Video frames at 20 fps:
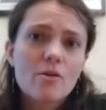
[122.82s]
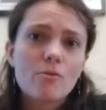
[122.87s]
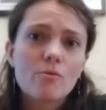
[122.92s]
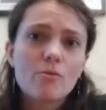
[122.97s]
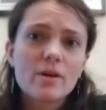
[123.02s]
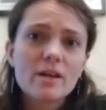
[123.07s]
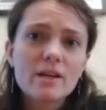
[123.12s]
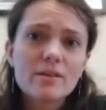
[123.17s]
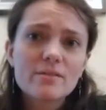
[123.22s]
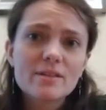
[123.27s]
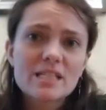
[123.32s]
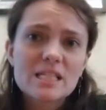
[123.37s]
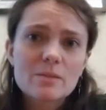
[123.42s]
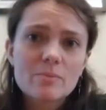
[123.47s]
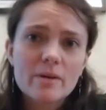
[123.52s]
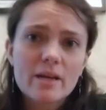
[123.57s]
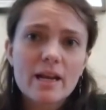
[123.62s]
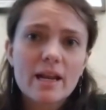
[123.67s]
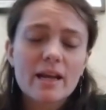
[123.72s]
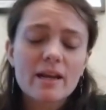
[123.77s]
When it was
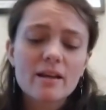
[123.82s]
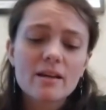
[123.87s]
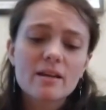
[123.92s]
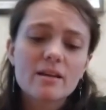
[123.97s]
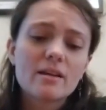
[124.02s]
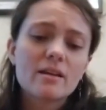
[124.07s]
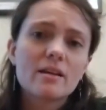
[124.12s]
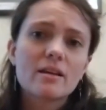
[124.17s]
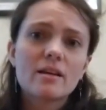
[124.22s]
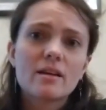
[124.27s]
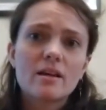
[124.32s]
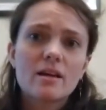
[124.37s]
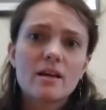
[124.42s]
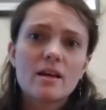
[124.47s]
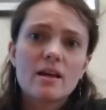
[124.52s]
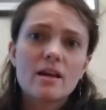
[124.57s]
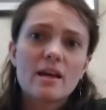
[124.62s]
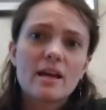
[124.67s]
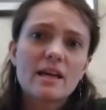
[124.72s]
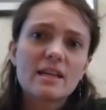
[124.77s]
spinning,
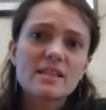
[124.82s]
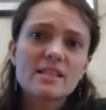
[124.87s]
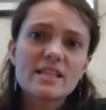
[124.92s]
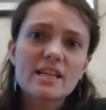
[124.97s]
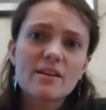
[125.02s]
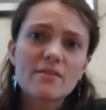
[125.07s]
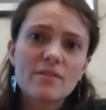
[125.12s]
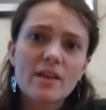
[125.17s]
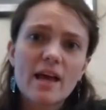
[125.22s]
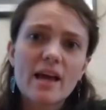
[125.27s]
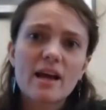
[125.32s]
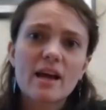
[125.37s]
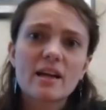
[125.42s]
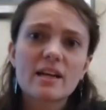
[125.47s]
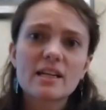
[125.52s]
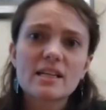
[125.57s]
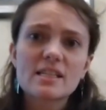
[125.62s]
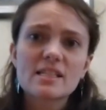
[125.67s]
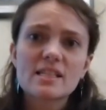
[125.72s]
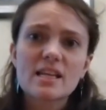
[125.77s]
instead of lying on
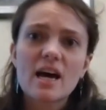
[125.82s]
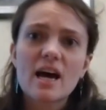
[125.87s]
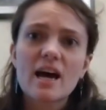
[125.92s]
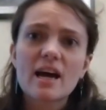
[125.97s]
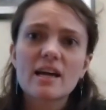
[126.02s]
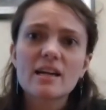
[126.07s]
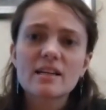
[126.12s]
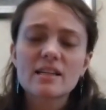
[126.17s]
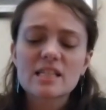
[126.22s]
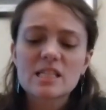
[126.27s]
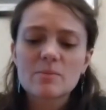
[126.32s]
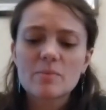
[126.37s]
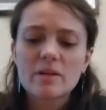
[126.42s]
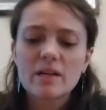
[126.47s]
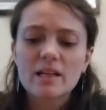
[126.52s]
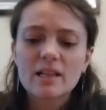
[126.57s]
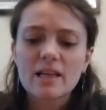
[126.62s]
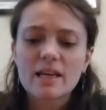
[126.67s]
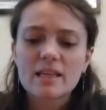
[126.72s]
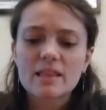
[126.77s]
its side and
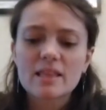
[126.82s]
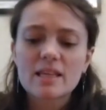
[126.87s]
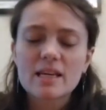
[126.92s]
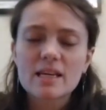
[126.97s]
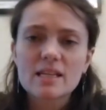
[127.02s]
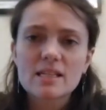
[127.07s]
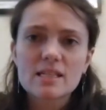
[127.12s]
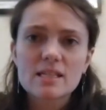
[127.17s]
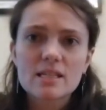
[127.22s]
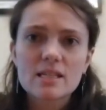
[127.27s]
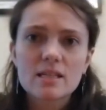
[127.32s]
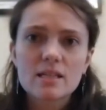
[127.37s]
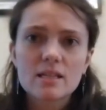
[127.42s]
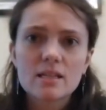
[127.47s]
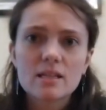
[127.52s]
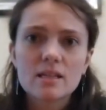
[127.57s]
spinning like this,